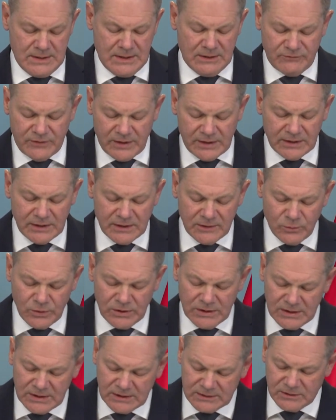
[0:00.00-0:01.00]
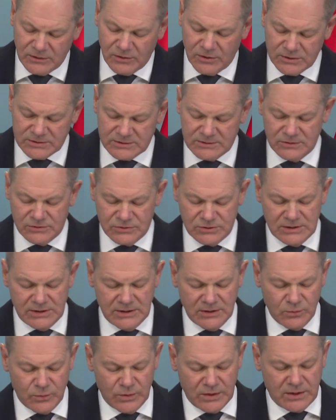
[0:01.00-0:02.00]
And finally, we need a hostage
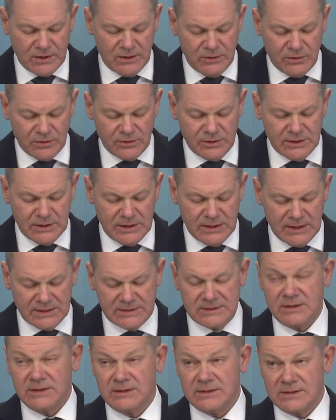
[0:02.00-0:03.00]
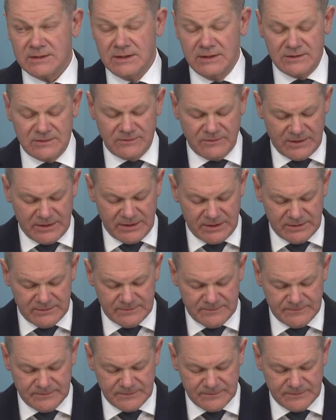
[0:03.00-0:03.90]
deal with a longer-lasting ceasefire.